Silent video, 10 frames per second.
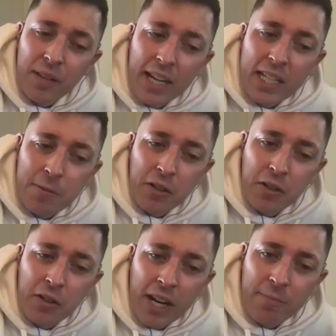It's been
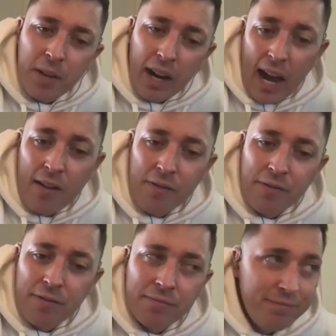great. I have
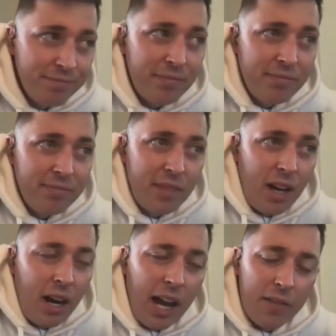
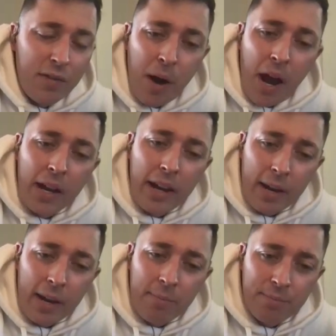a brand
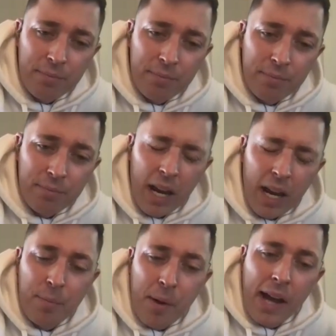name. I have a
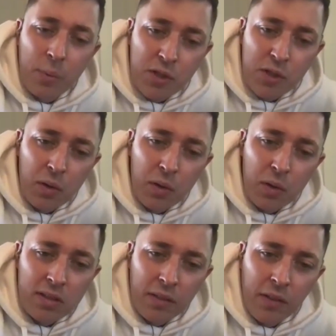brand with schools.
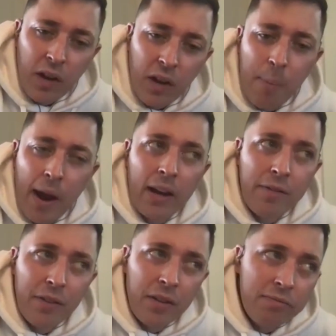I've got a brand
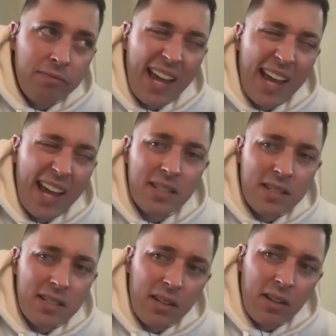for
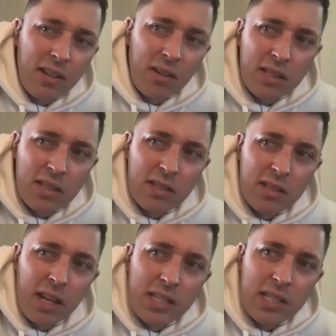lessons. You know, it's nice
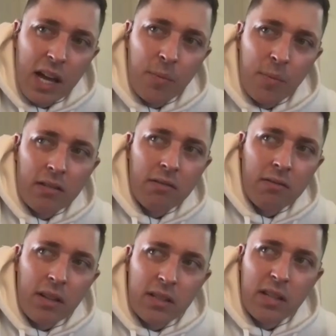to have a brand.
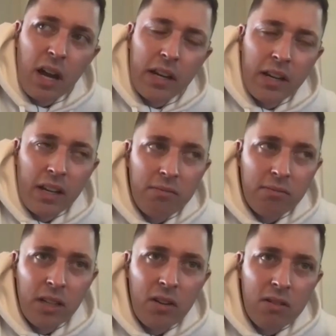It's tidy.
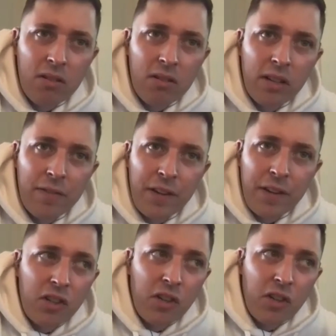You know, it feels
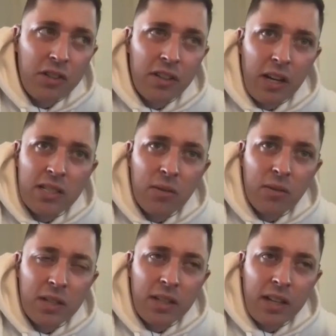good. It's
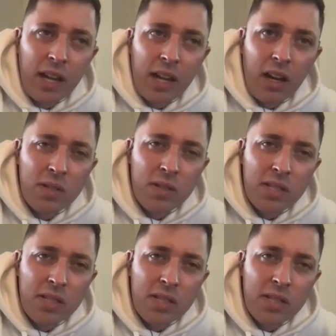something that I'll always